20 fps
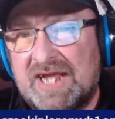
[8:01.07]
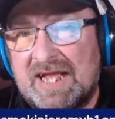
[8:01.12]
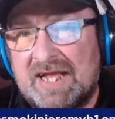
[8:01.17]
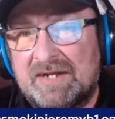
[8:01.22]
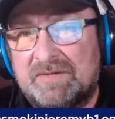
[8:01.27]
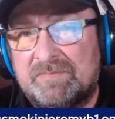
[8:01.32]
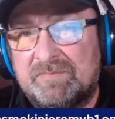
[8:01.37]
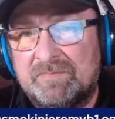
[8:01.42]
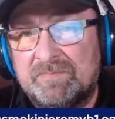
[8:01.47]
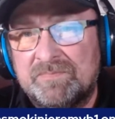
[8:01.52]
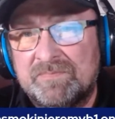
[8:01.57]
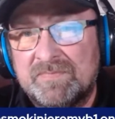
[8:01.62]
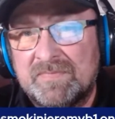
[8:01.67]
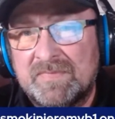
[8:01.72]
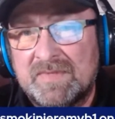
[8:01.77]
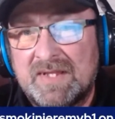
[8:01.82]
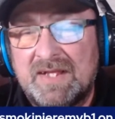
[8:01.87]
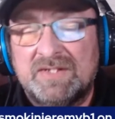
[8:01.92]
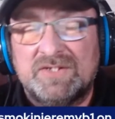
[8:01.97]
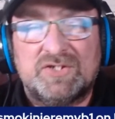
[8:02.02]
dad
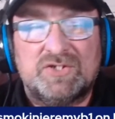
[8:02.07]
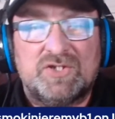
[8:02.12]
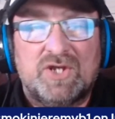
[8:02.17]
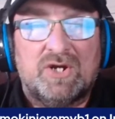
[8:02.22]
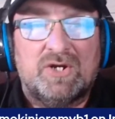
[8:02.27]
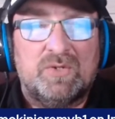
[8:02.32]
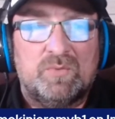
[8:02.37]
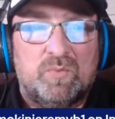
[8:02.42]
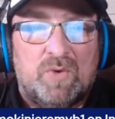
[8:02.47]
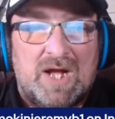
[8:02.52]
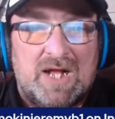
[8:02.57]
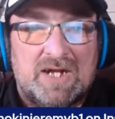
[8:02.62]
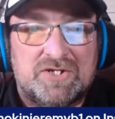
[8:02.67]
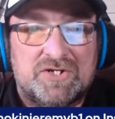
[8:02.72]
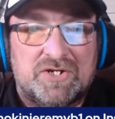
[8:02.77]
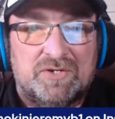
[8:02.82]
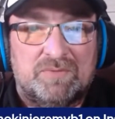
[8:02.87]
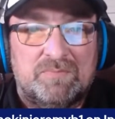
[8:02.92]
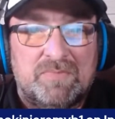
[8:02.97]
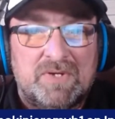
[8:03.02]
and started
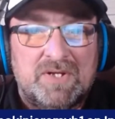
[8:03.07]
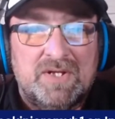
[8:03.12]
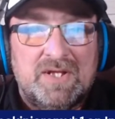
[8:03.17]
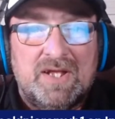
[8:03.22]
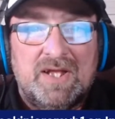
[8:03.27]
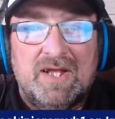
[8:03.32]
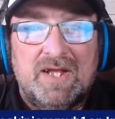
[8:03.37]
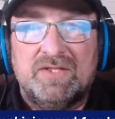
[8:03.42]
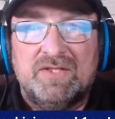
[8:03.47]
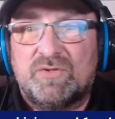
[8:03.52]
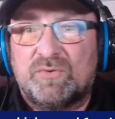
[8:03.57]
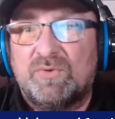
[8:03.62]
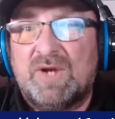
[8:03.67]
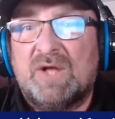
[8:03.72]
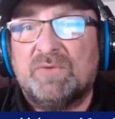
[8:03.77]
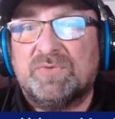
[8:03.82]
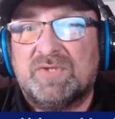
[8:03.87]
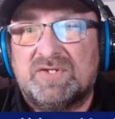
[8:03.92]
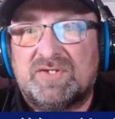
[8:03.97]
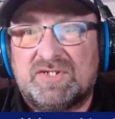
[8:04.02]
watching him. And
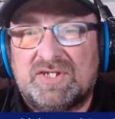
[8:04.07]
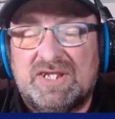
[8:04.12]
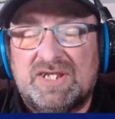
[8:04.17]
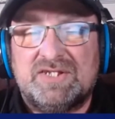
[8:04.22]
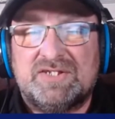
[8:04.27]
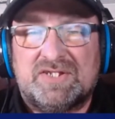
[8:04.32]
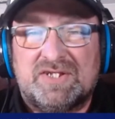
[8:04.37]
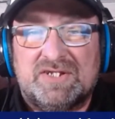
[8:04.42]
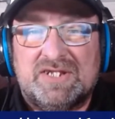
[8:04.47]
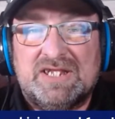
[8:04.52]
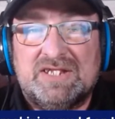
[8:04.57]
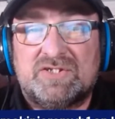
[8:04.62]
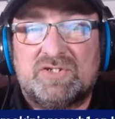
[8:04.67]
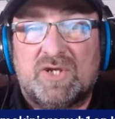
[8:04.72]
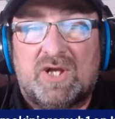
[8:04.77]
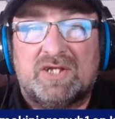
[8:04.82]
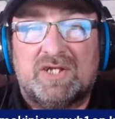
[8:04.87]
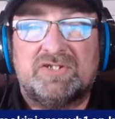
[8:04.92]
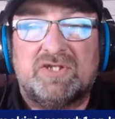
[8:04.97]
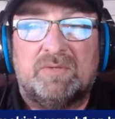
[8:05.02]
throughout the season, he
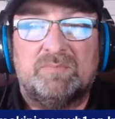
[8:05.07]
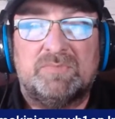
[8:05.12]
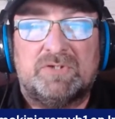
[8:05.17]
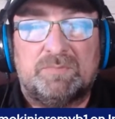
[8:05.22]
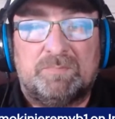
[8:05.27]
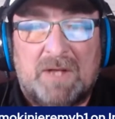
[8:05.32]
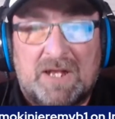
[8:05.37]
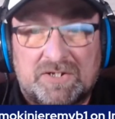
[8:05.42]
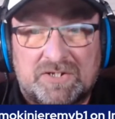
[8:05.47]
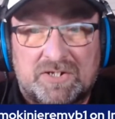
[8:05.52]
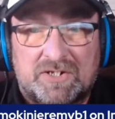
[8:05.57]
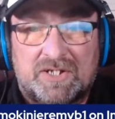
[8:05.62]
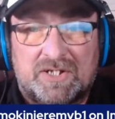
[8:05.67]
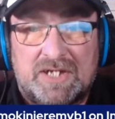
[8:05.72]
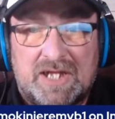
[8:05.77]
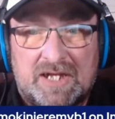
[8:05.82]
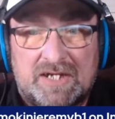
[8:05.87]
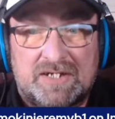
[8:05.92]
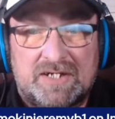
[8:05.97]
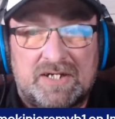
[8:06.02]
saw something special
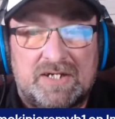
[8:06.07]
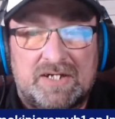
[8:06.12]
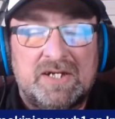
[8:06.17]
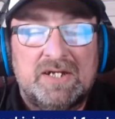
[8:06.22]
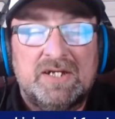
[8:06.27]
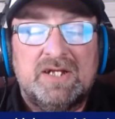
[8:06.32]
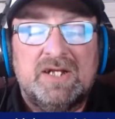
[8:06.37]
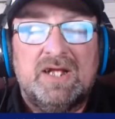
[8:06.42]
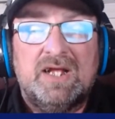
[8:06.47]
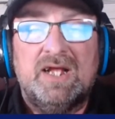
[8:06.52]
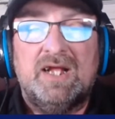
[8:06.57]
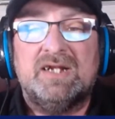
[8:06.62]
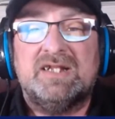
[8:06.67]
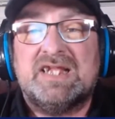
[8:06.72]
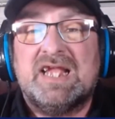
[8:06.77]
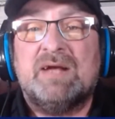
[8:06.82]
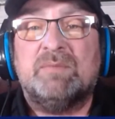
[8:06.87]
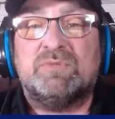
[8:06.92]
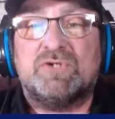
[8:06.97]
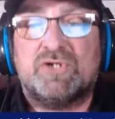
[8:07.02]
in Hendon
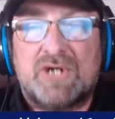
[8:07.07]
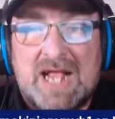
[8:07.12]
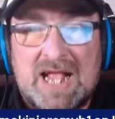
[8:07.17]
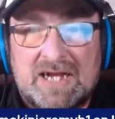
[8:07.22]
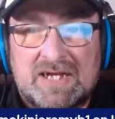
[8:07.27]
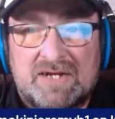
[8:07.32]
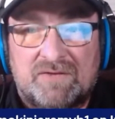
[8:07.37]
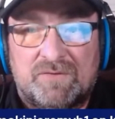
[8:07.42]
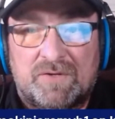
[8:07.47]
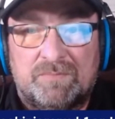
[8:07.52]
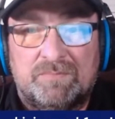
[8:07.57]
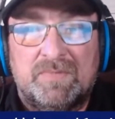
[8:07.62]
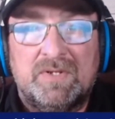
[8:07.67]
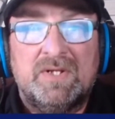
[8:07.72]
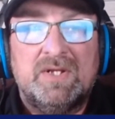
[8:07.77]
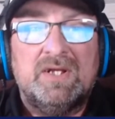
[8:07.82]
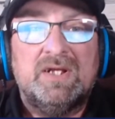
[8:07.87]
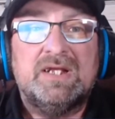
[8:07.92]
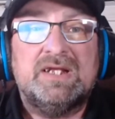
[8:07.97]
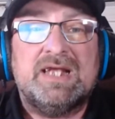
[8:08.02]
and kept track of him,
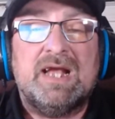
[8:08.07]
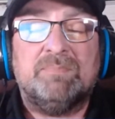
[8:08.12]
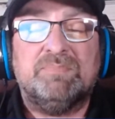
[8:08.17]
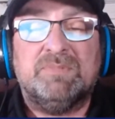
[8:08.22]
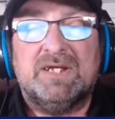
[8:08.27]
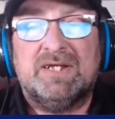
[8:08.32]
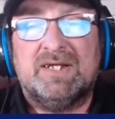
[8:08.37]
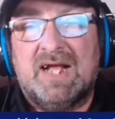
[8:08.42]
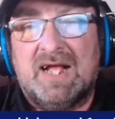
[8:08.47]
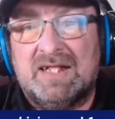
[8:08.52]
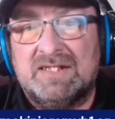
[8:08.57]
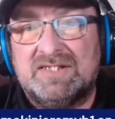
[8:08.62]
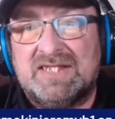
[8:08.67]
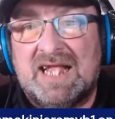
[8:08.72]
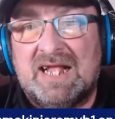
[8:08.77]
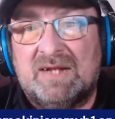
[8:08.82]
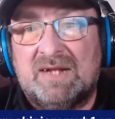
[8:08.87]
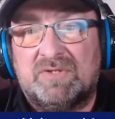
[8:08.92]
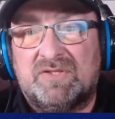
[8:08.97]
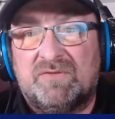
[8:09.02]
kept in
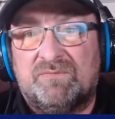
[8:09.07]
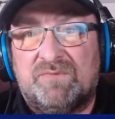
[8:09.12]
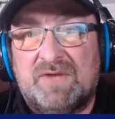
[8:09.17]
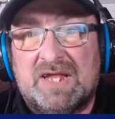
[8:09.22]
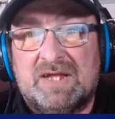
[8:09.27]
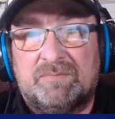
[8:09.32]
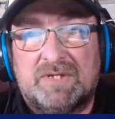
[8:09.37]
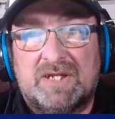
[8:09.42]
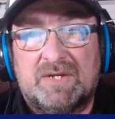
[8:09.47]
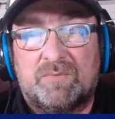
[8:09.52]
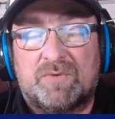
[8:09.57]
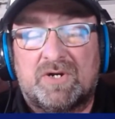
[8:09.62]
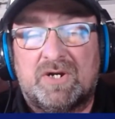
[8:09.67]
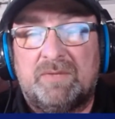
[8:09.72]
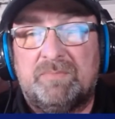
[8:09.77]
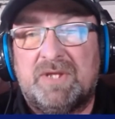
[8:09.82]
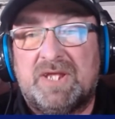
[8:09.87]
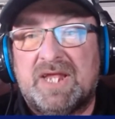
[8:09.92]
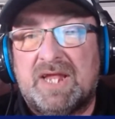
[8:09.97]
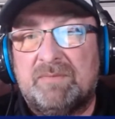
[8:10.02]
contact with the family
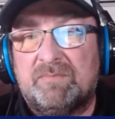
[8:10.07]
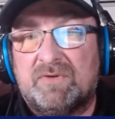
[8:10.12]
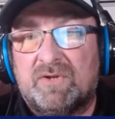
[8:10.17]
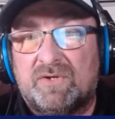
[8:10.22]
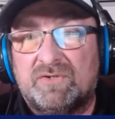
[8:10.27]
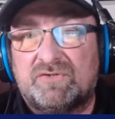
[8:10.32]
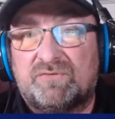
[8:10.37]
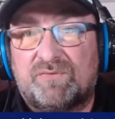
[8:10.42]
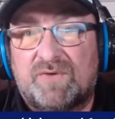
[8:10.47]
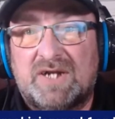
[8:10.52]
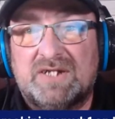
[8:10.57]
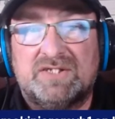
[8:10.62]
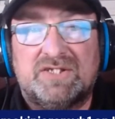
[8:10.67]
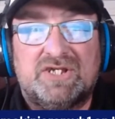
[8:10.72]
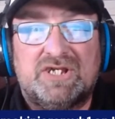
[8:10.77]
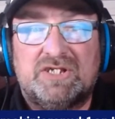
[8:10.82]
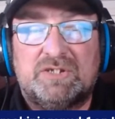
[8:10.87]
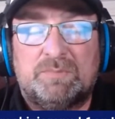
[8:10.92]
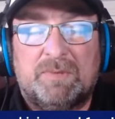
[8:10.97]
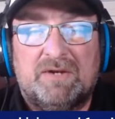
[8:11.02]
where he became close
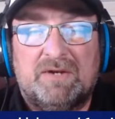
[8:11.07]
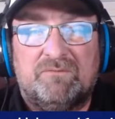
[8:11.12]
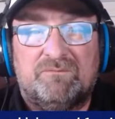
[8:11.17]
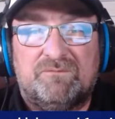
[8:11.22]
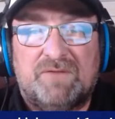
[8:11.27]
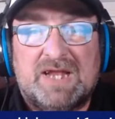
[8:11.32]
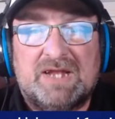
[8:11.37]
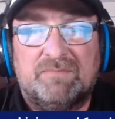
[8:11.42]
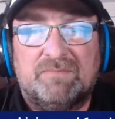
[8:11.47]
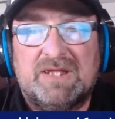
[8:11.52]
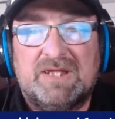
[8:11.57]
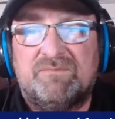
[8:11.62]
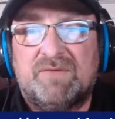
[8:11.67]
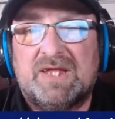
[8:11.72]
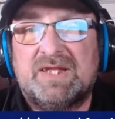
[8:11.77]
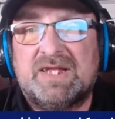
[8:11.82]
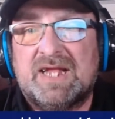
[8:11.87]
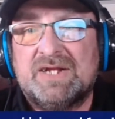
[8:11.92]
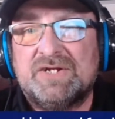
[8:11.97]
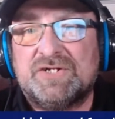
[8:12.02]
friends. He spent family
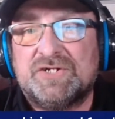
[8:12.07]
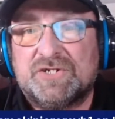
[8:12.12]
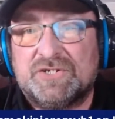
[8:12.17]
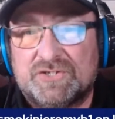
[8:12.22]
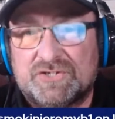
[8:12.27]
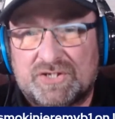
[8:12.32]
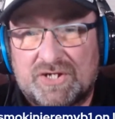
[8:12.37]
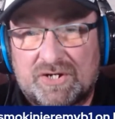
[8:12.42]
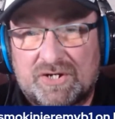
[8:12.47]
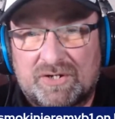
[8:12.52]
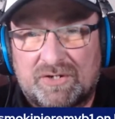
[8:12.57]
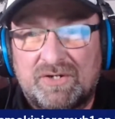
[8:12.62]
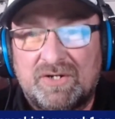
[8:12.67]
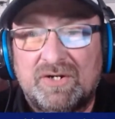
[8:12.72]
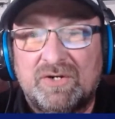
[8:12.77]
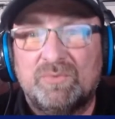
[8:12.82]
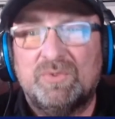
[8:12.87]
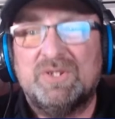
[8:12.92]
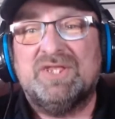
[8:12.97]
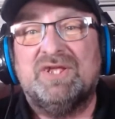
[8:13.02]
vacations there
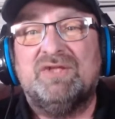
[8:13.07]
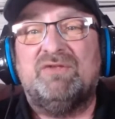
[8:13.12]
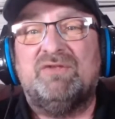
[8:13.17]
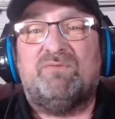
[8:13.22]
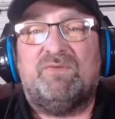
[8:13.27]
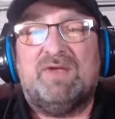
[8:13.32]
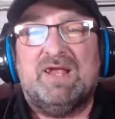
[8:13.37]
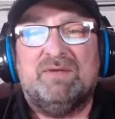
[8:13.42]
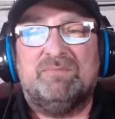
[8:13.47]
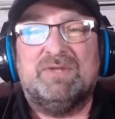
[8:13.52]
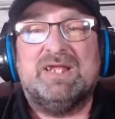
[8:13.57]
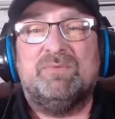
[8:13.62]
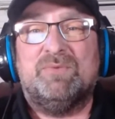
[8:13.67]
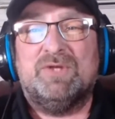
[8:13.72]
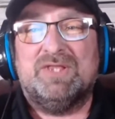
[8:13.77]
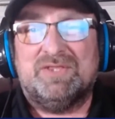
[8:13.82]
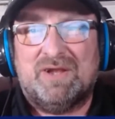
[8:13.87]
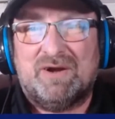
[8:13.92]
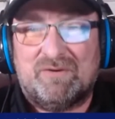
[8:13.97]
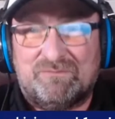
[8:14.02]
with his family,
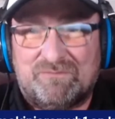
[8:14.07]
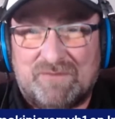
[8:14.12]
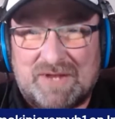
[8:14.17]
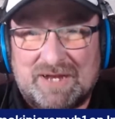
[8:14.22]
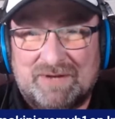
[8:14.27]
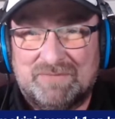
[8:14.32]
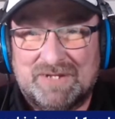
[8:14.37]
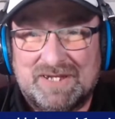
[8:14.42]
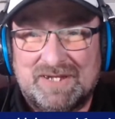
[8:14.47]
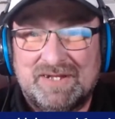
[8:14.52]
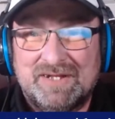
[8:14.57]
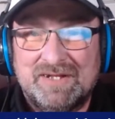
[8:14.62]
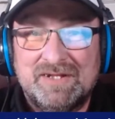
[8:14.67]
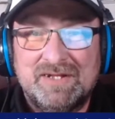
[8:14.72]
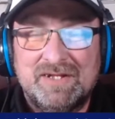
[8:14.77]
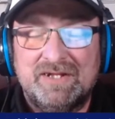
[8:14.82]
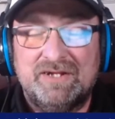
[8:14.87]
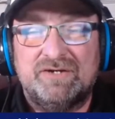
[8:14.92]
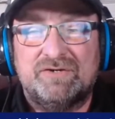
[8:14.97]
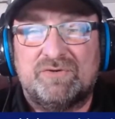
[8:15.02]
with their family
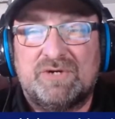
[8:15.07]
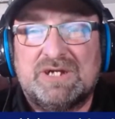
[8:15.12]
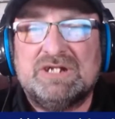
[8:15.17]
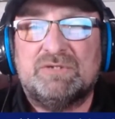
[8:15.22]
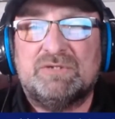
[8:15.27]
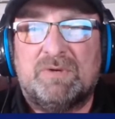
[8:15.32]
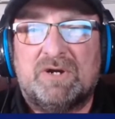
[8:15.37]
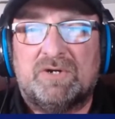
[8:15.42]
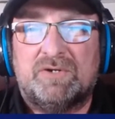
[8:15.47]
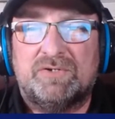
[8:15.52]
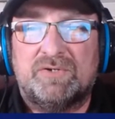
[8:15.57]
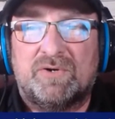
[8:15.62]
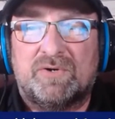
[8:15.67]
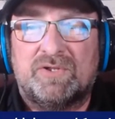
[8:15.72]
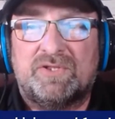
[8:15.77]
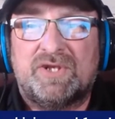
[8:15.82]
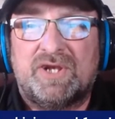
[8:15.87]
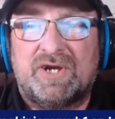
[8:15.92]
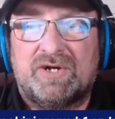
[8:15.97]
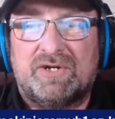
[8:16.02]
in Greensboro,
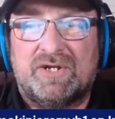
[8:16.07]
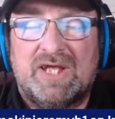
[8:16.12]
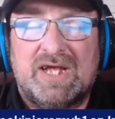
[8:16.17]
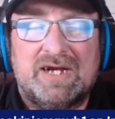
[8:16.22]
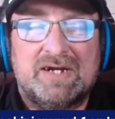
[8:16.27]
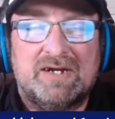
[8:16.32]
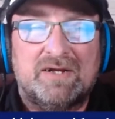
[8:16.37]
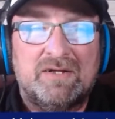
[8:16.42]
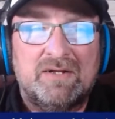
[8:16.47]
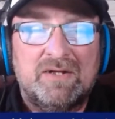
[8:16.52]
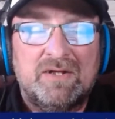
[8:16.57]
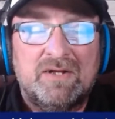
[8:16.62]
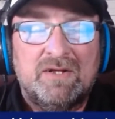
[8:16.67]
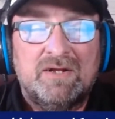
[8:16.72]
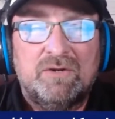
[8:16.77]
North Carolina,